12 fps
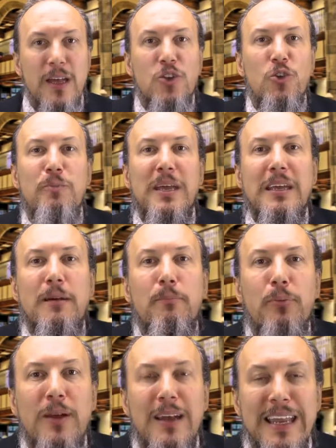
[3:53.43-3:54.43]
To be
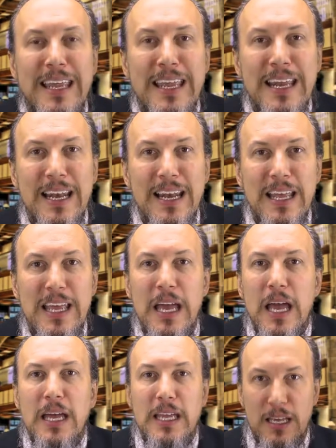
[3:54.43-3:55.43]
completely
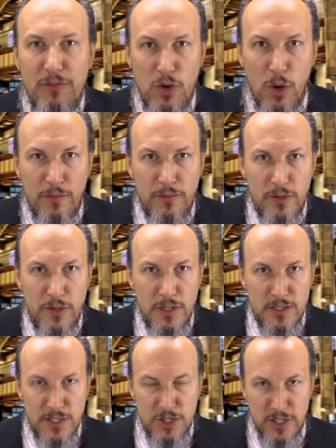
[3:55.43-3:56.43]
given over
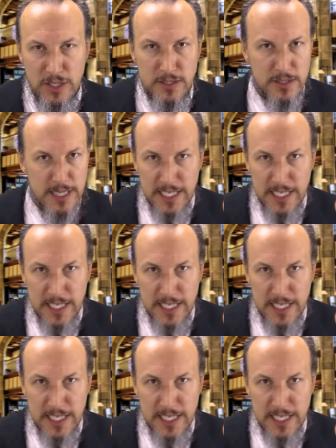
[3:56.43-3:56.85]
to Jesus.